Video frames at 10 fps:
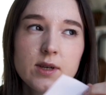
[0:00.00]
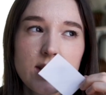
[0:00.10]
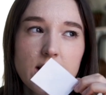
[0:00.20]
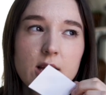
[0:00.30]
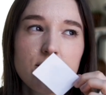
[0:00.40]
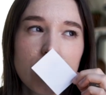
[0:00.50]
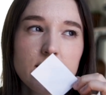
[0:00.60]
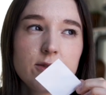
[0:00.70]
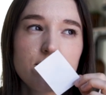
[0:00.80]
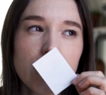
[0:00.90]
Yet I
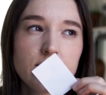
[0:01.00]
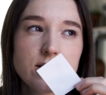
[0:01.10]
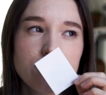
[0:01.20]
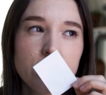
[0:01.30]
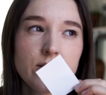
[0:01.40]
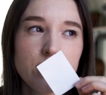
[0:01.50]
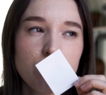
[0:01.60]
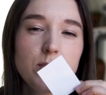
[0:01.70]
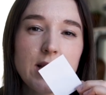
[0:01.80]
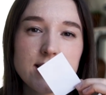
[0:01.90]
find the fragrance very
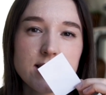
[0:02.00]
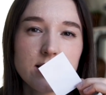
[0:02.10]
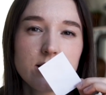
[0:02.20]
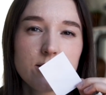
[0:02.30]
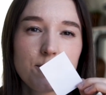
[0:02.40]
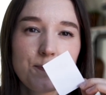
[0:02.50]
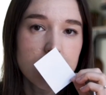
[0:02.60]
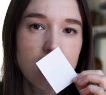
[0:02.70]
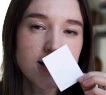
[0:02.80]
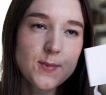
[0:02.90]
pleasant.
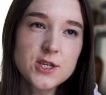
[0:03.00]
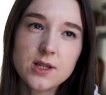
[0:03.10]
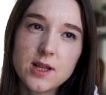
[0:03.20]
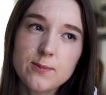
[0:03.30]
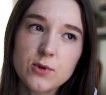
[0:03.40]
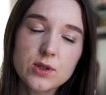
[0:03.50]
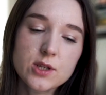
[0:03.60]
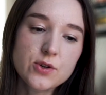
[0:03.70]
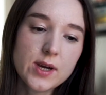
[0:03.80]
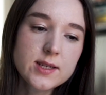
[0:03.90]
Especially I'm not
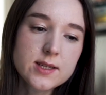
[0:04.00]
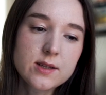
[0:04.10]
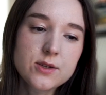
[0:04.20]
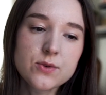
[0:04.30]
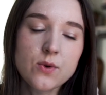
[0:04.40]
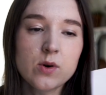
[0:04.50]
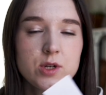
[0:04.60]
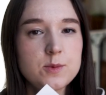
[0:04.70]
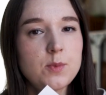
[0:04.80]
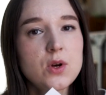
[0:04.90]
attracted to
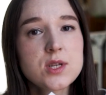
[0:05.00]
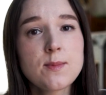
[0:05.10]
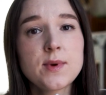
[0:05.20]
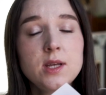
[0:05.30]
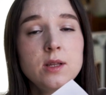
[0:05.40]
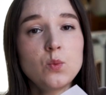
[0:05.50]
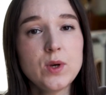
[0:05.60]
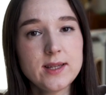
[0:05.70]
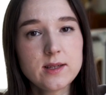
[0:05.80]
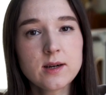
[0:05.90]
orange blossom in
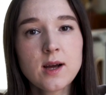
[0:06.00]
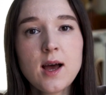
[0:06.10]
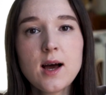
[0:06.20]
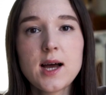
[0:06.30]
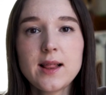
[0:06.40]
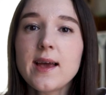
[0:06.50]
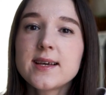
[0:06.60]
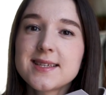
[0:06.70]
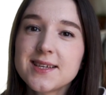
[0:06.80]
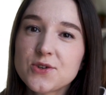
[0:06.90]
winter. I like
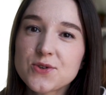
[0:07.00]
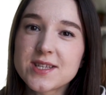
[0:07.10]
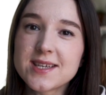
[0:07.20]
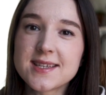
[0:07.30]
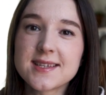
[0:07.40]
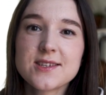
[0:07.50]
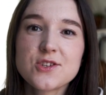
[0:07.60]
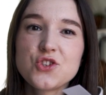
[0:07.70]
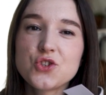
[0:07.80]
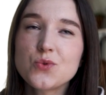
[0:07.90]
citruses,
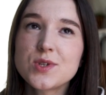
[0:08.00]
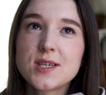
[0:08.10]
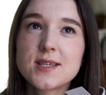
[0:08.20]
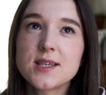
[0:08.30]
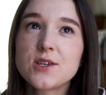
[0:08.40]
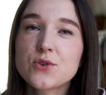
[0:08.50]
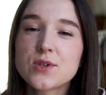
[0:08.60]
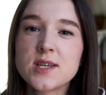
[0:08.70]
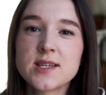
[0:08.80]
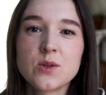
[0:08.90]
juicy
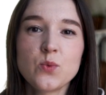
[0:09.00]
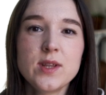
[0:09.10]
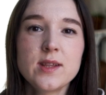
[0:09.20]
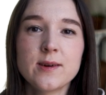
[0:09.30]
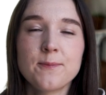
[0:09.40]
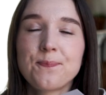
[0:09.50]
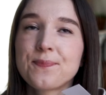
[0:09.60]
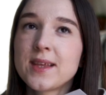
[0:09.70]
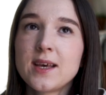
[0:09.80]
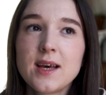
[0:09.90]
citruses in winter.
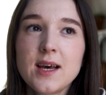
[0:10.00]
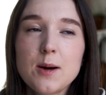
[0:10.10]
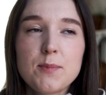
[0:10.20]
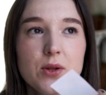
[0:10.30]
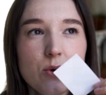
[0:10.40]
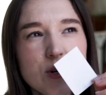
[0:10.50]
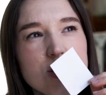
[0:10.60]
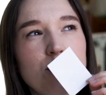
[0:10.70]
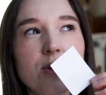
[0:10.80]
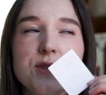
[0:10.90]
But
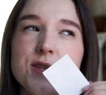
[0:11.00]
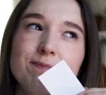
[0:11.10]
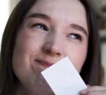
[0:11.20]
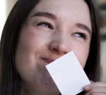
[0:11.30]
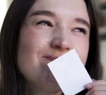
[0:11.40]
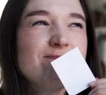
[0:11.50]
orange blossom.